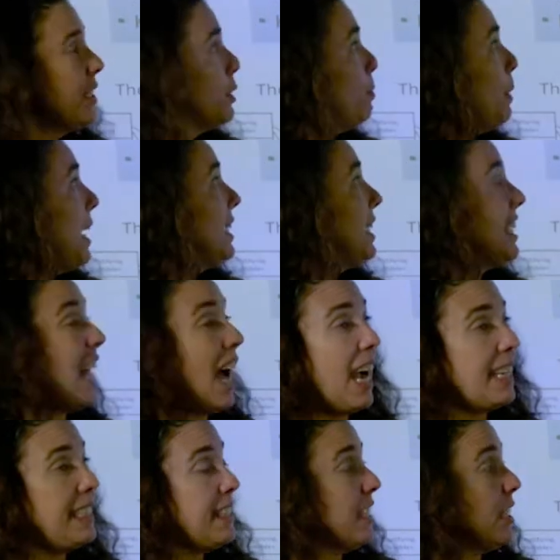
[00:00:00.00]
and
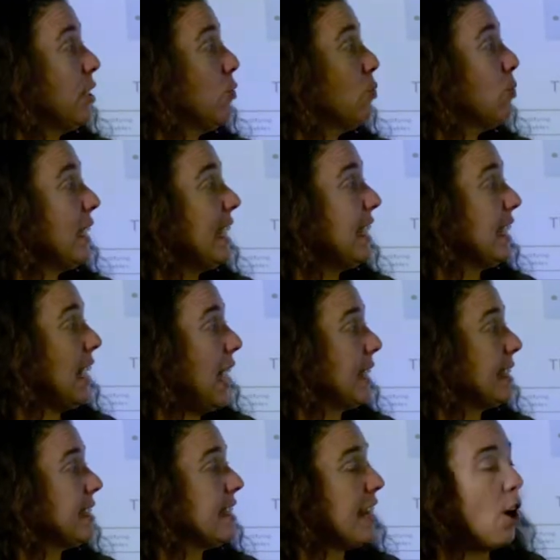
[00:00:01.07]
Eisen
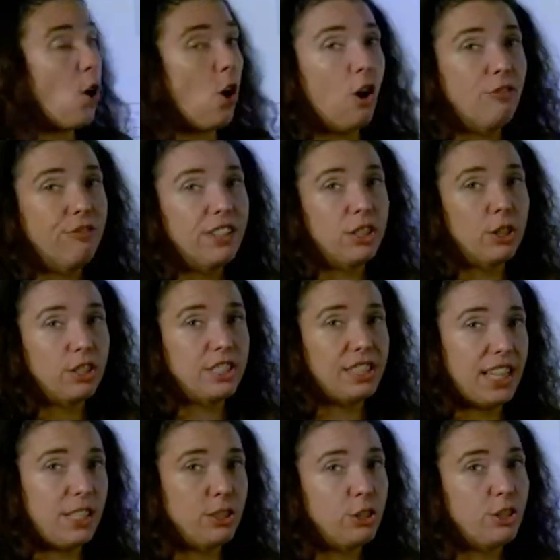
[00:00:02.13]
realized that often our
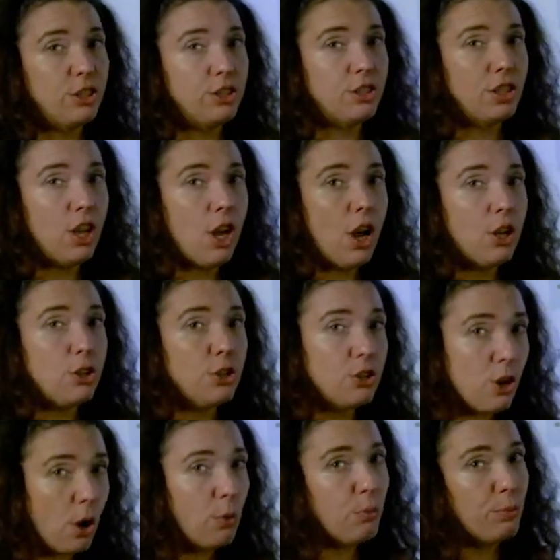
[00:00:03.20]
intentions
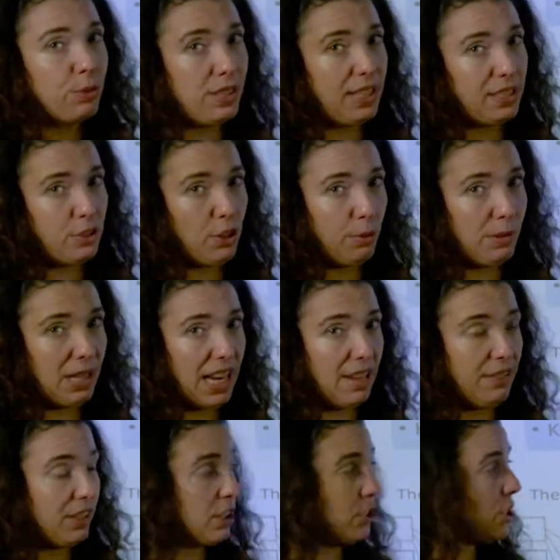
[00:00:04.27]
don't predict our
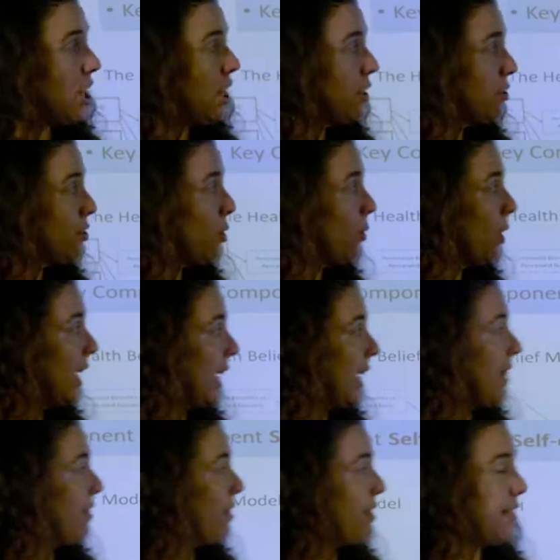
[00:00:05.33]
behaviors. So
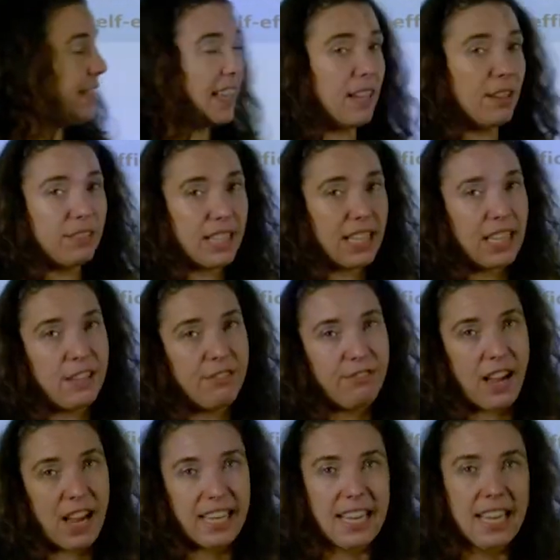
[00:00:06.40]
in theory, if
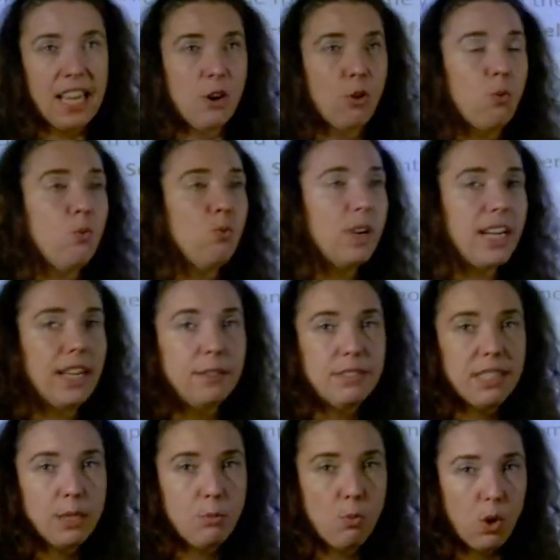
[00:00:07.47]
I really,
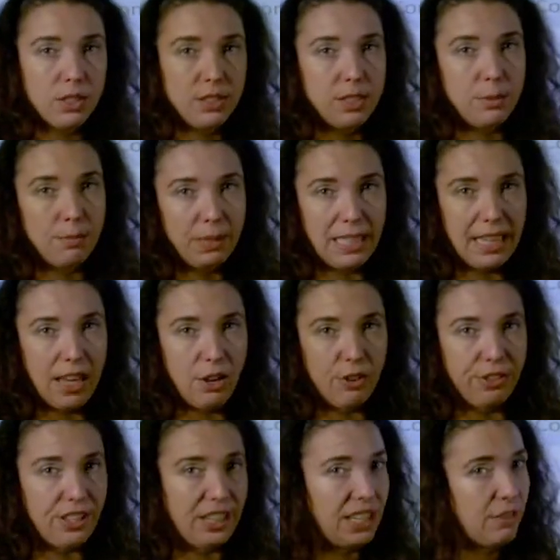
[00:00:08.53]
really want to be
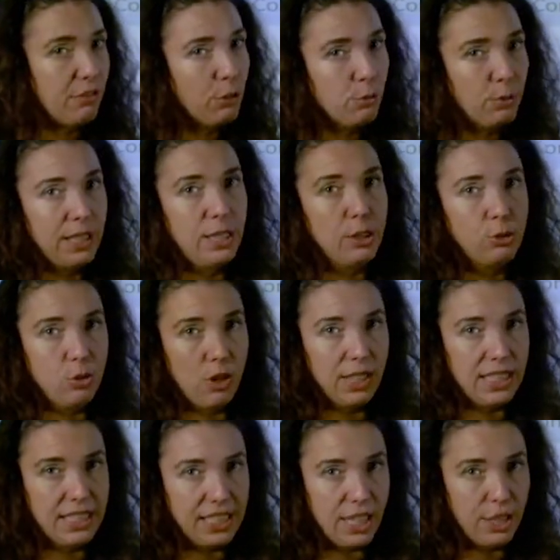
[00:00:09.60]
healthy and have a really strong
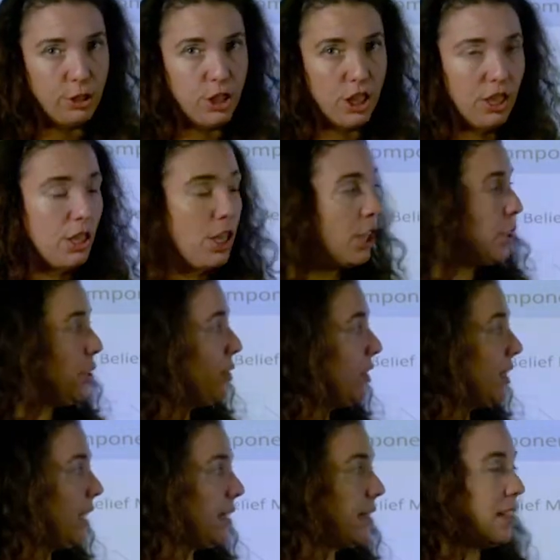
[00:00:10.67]
intention, you'd
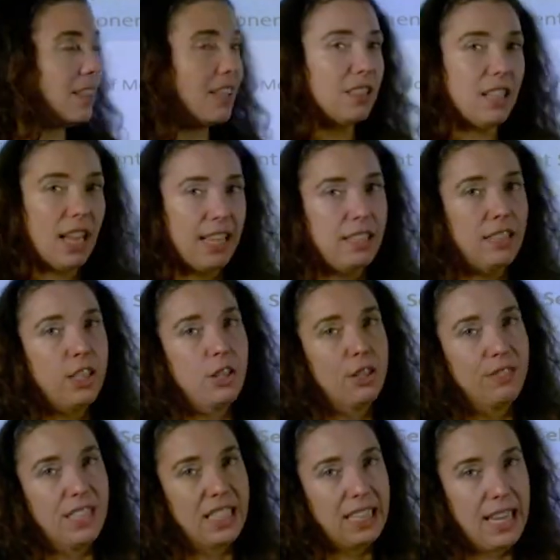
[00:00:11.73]
think that the likelihood
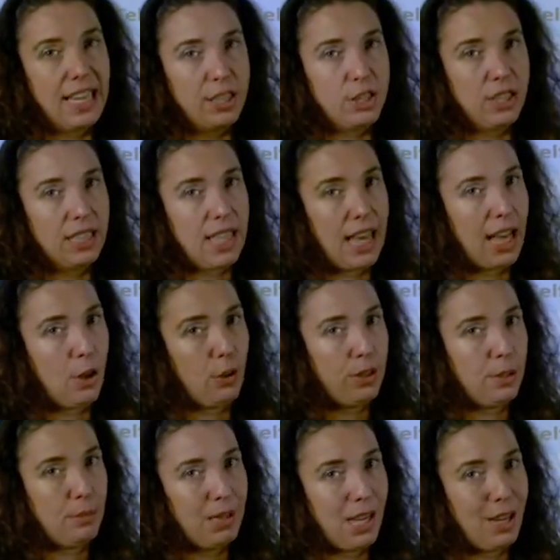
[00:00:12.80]
of engaging in that
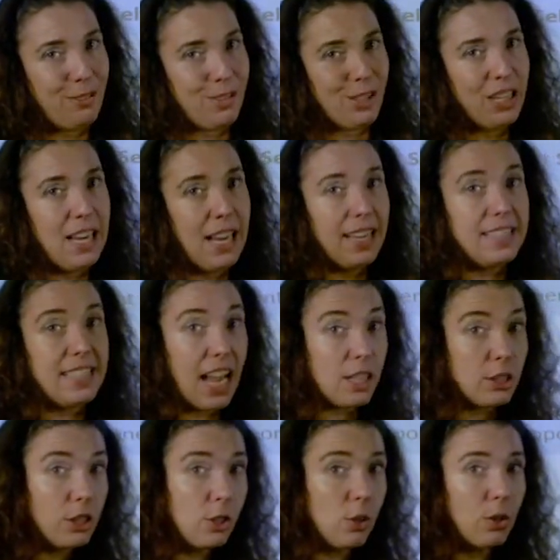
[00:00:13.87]
healthy behavior is
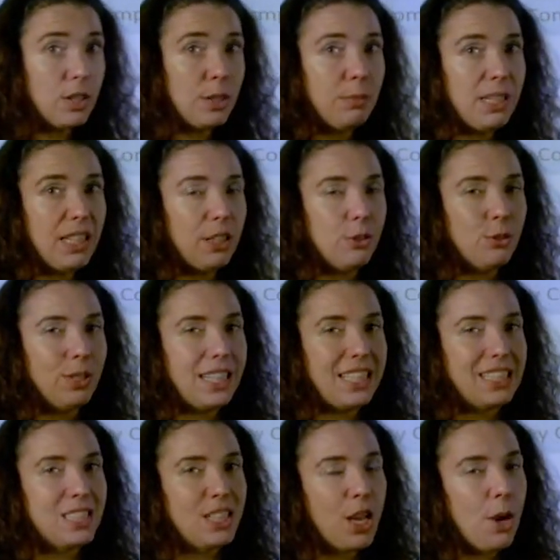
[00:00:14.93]
actually going to be
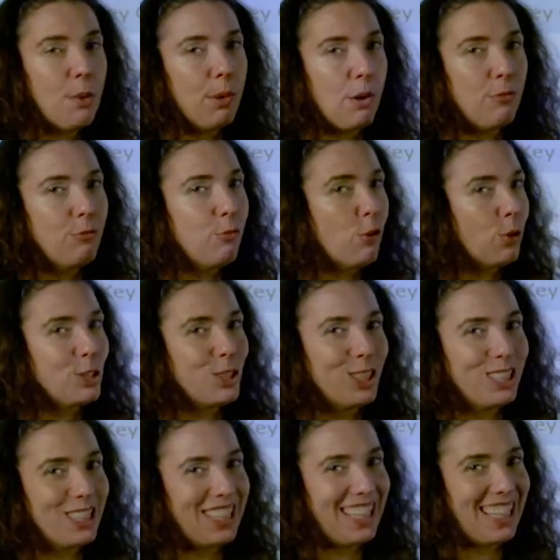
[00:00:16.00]
increased. But
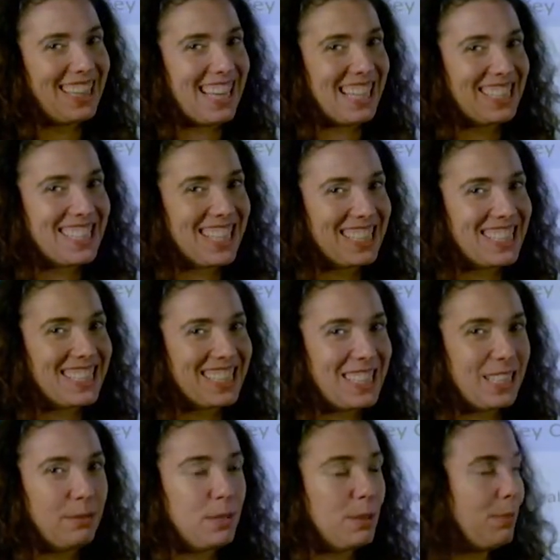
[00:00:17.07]
unfortunately, that doesn't
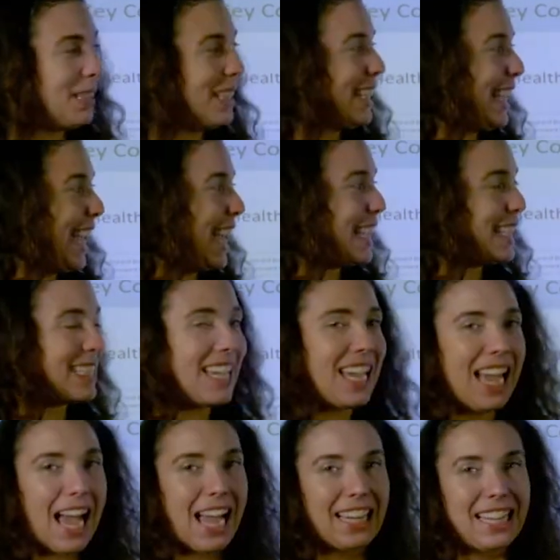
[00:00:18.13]
seem to be the case.
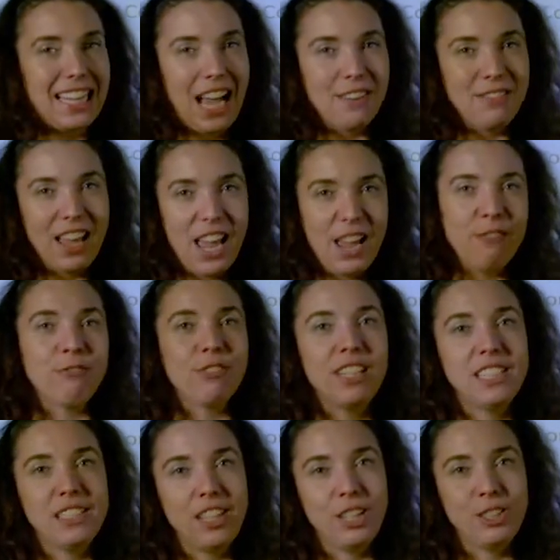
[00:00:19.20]
I can have every
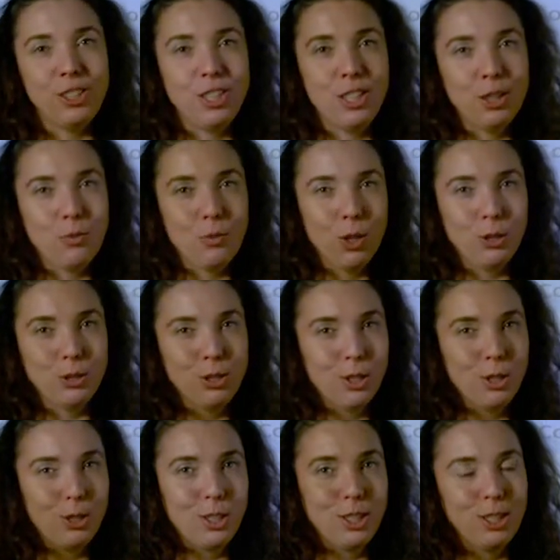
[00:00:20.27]
intention in the world to
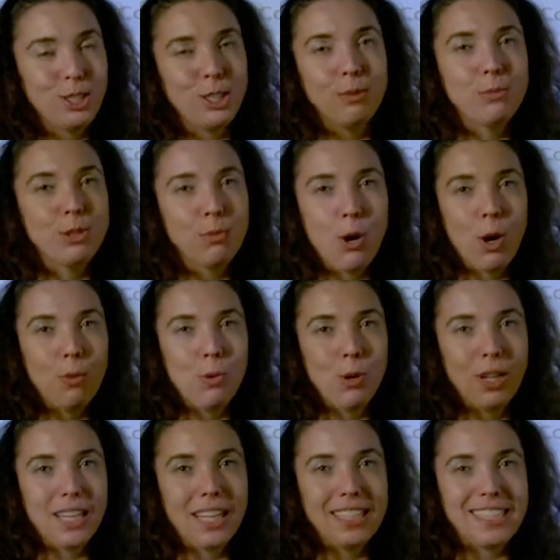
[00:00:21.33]
go to the gym tomorrow
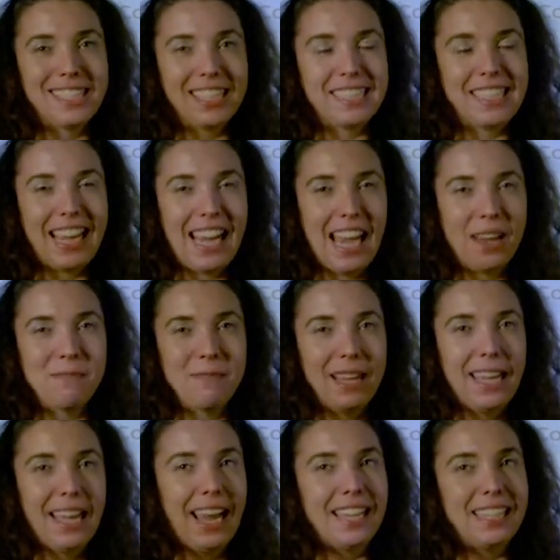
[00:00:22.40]
morning at 6 a.m.,
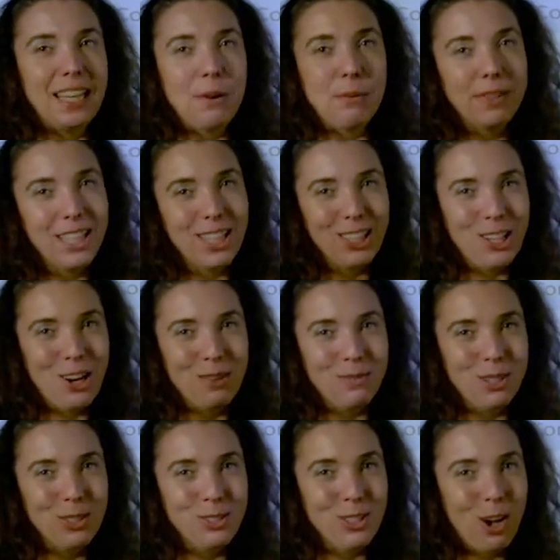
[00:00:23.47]
and yet when the alarm
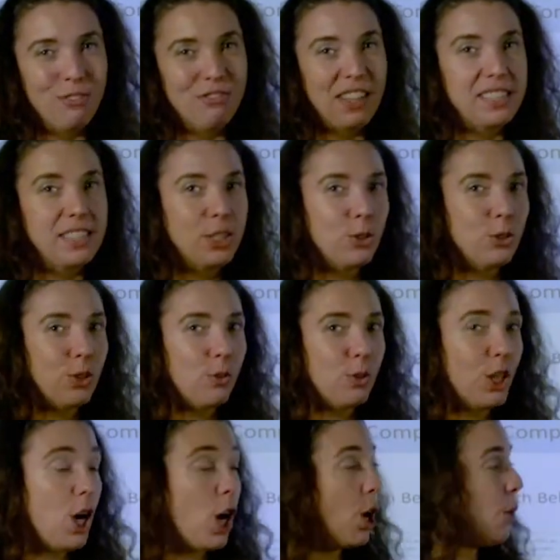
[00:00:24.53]
goes off, I still don't
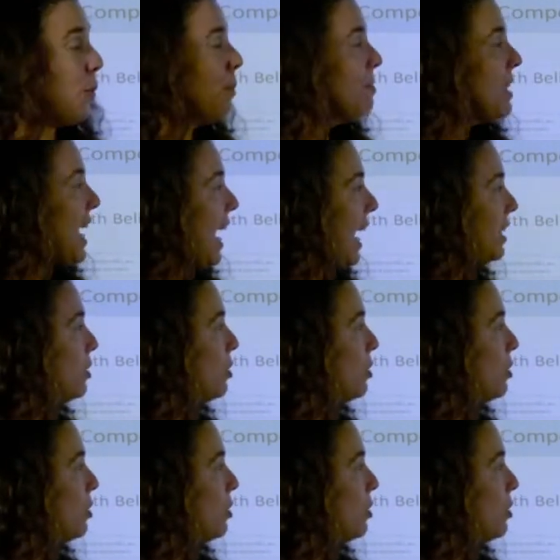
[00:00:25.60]
go. And